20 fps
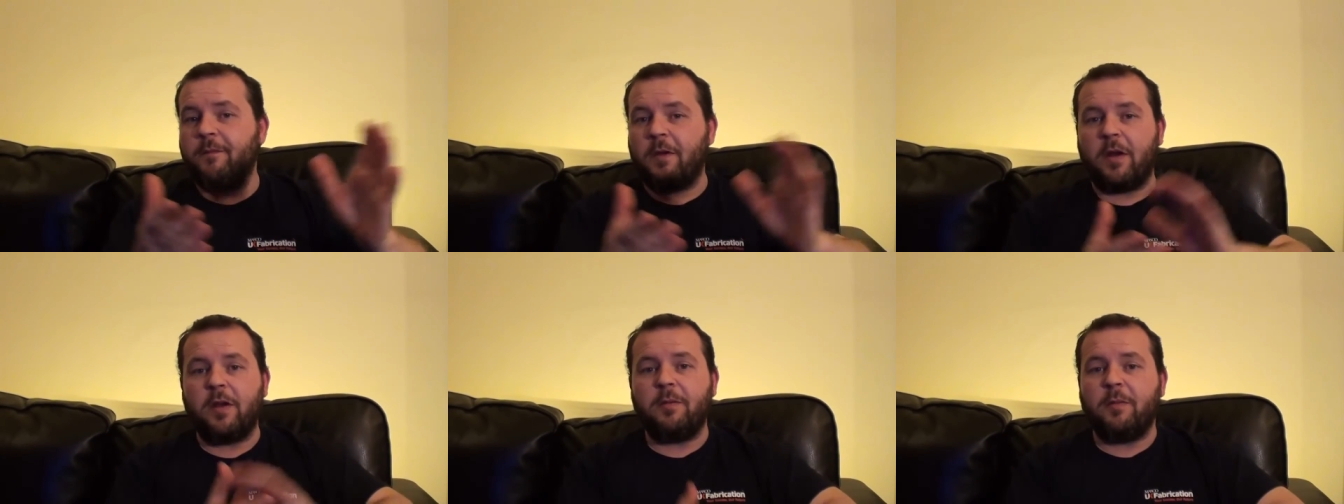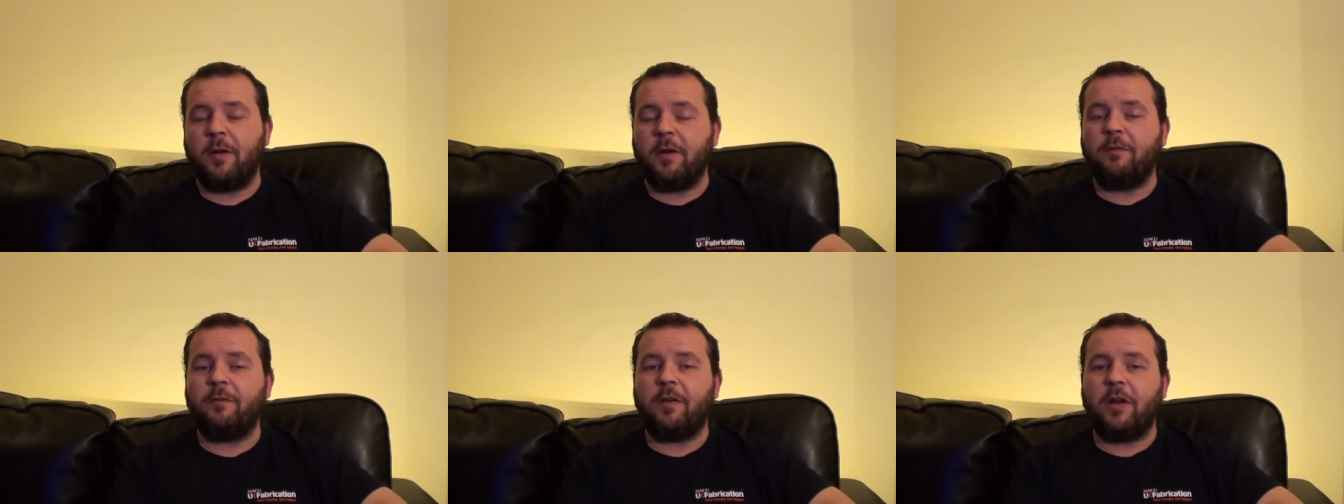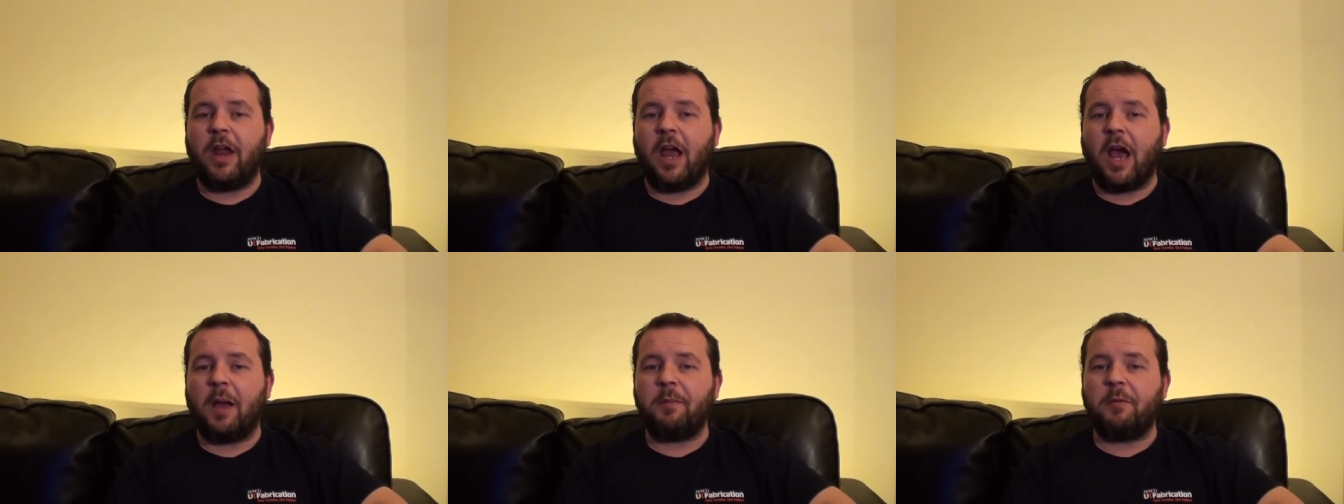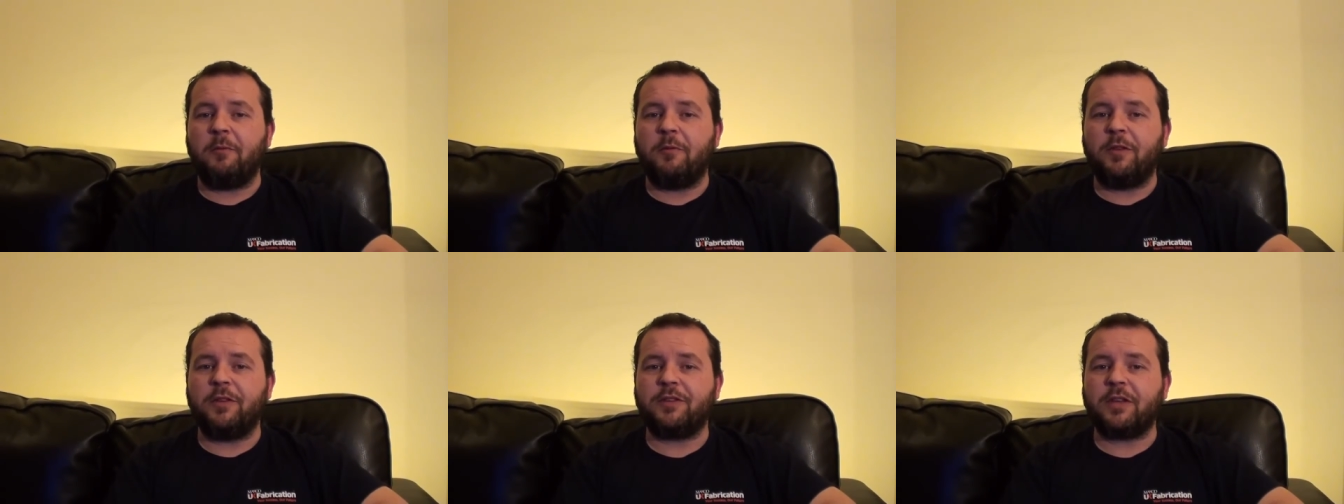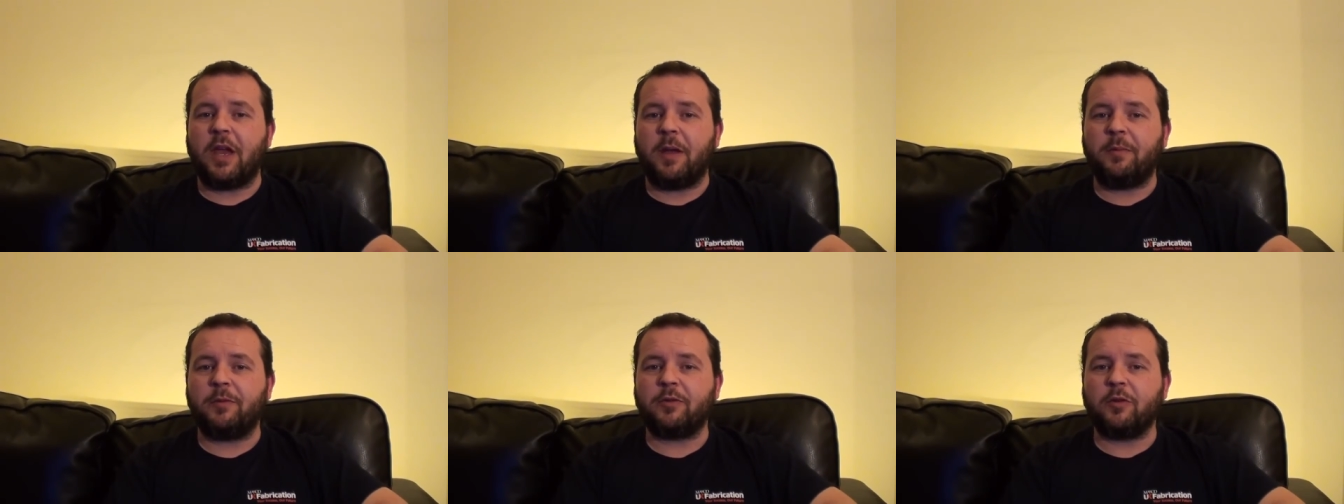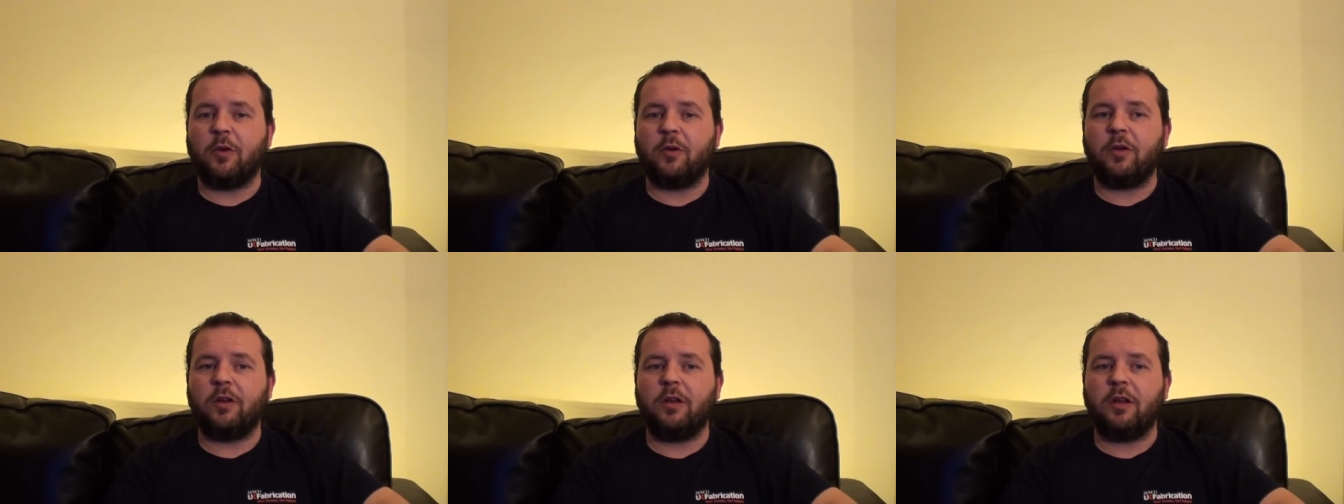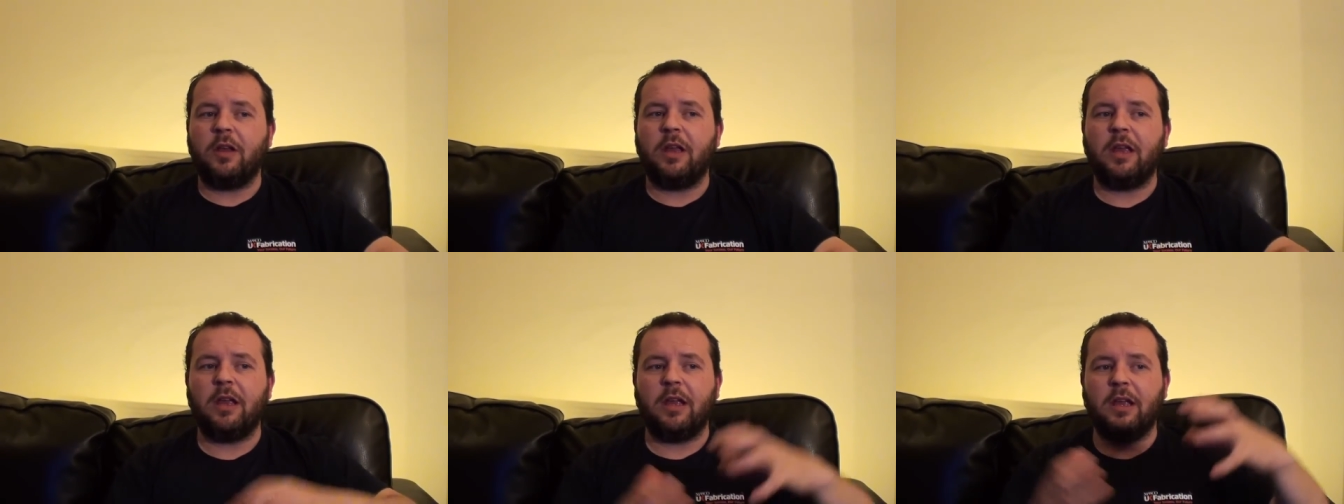very much very happy with this episode.
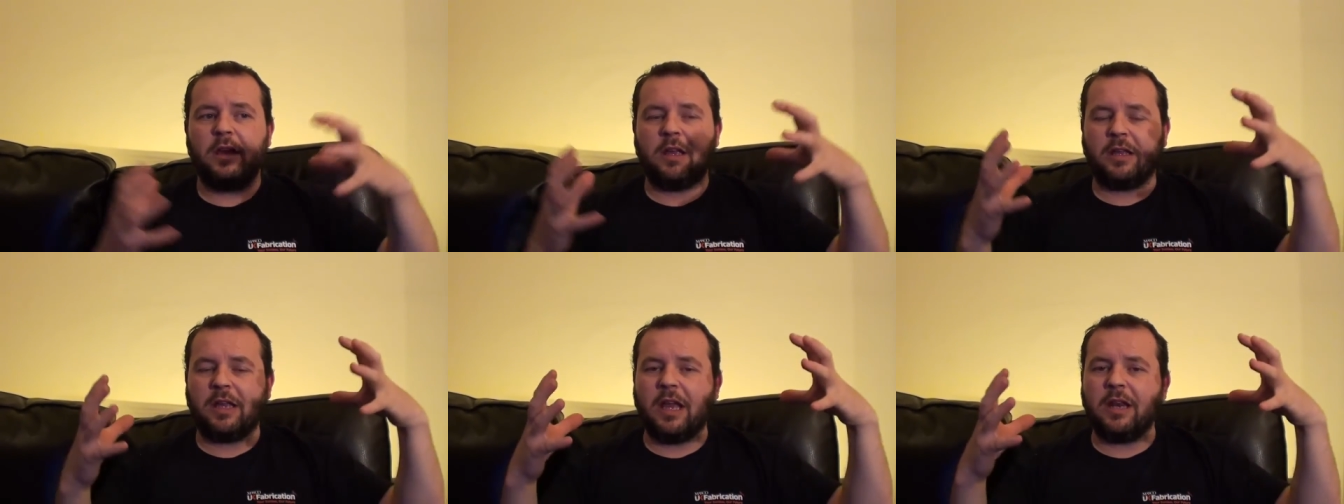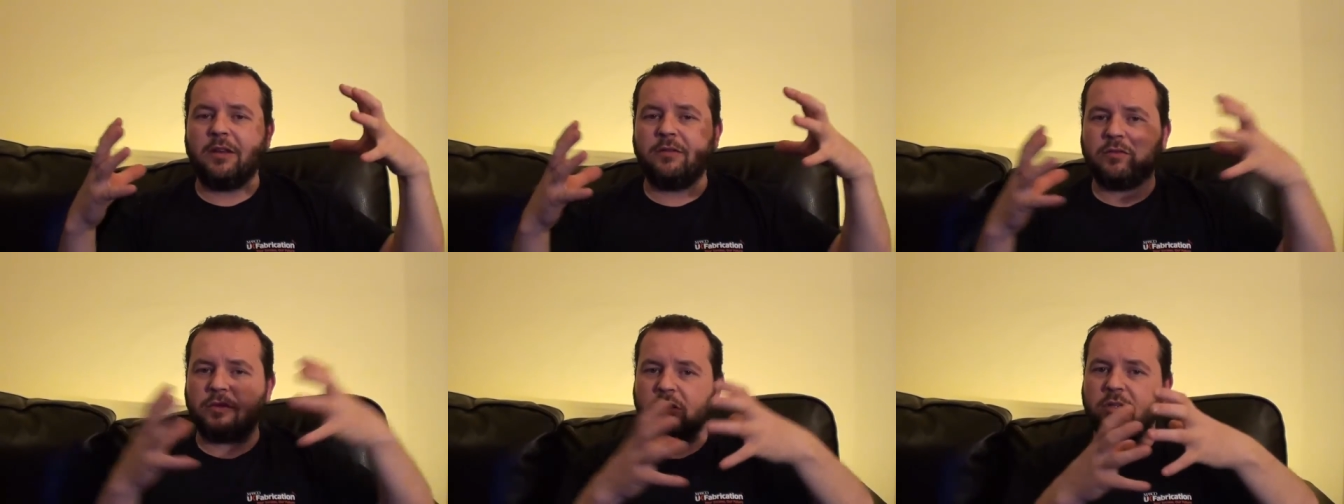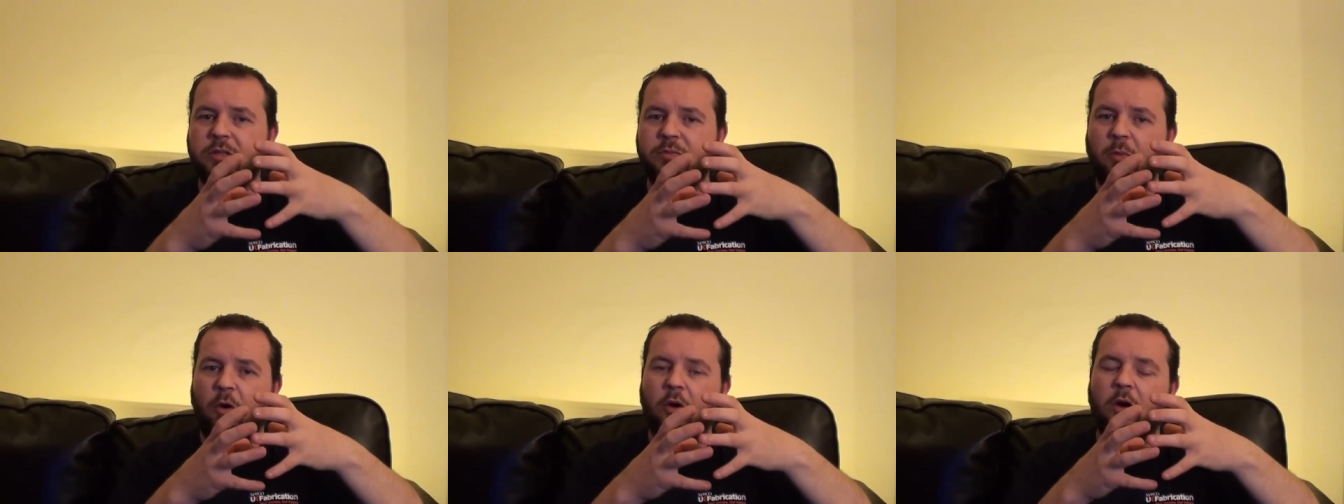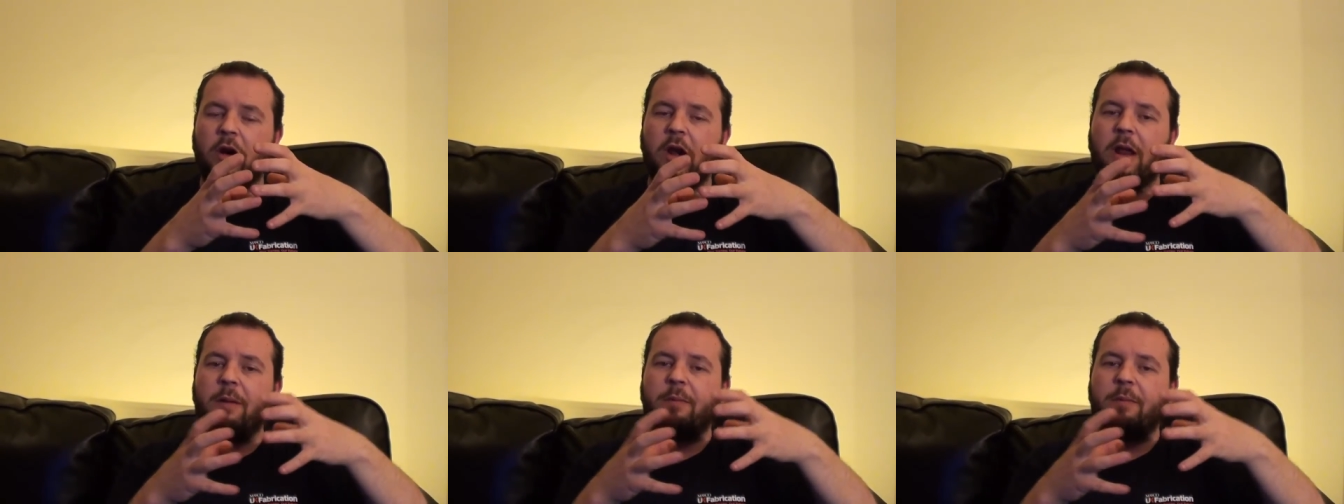Uh, again, it was a smaller